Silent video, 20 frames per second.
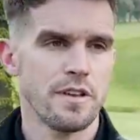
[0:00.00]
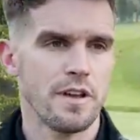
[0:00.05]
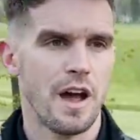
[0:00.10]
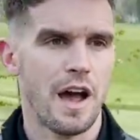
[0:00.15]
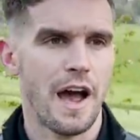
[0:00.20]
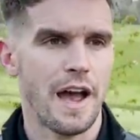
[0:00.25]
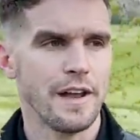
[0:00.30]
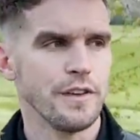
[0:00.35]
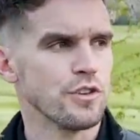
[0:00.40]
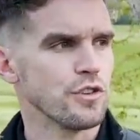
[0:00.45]

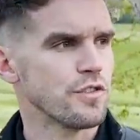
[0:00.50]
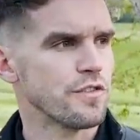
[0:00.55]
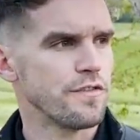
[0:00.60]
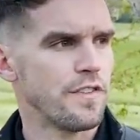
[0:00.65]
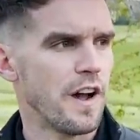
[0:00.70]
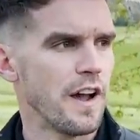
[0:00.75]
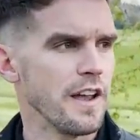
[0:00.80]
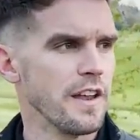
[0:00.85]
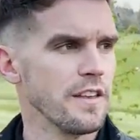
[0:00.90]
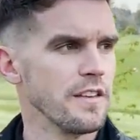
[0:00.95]
I just
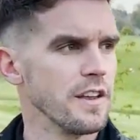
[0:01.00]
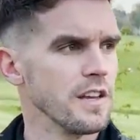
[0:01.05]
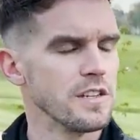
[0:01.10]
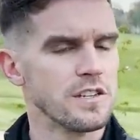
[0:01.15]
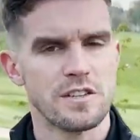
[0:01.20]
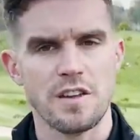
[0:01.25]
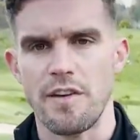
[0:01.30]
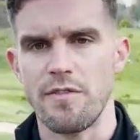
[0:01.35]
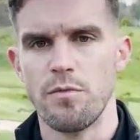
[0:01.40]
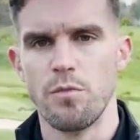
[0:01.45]
find a
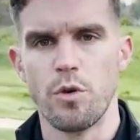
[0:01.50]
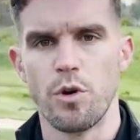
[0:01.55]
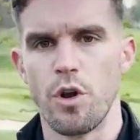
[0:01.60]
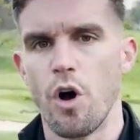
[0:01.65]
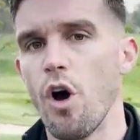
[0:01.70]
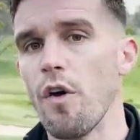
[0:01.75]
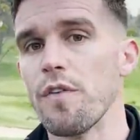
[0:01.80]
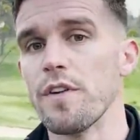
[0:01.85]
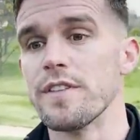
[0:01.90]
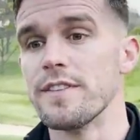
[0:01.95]
seven wood
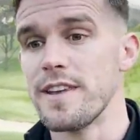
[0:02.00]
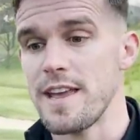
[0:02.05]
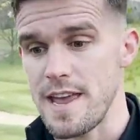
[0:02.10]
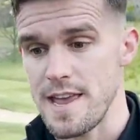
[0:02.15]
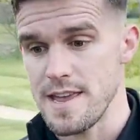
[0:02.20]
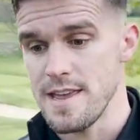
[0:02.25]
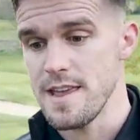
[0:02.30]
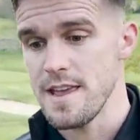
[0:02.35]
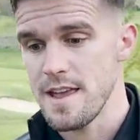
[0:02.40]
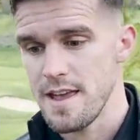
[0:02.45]
off a
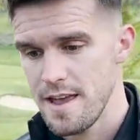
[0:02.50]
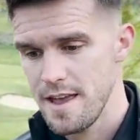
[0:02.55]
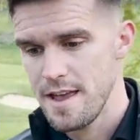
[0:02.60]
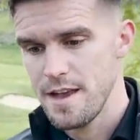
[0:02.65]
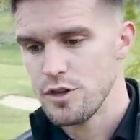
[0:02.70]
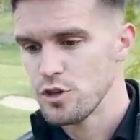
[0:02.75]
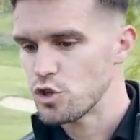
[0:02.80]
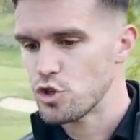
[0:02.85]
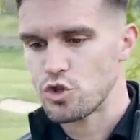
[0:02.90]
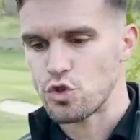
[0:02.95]
tee
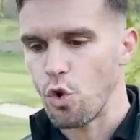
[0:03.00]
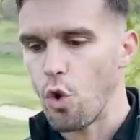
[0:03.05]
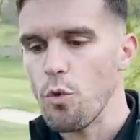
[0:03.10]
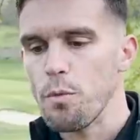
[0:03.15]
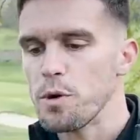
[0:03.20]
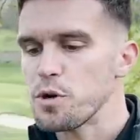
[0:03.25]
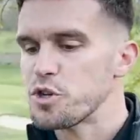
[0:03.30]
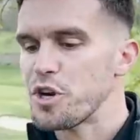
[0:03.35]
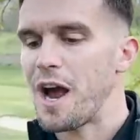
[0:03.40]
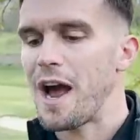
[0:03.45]
so
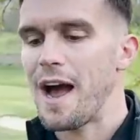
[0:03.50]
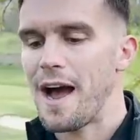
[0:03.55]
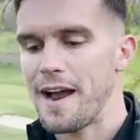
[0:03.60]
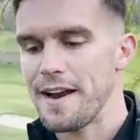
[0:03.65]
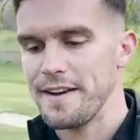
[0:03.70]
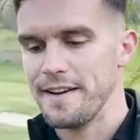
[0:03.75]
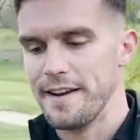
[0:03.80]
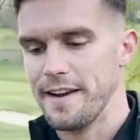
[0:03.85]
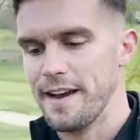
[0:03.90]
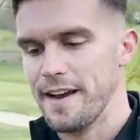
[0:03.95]
much
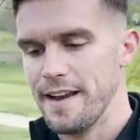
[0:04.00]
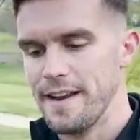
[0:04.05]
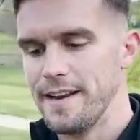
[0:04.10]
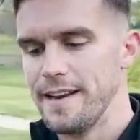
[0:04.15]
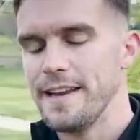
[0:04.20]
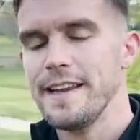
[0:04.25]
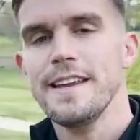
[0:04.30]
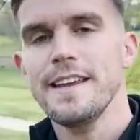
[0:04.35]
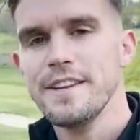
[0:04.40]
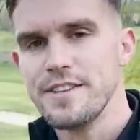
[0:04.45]
handier and
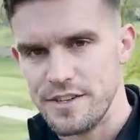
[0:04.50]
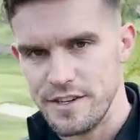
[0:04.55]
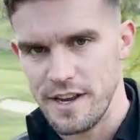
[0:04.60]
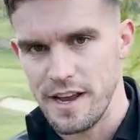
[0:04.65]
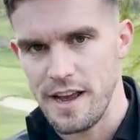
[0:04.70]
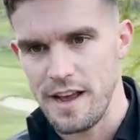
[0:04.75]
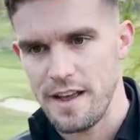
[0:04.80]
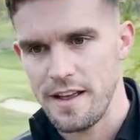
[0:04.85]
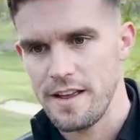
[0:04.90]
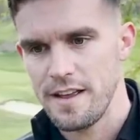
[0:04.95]
easier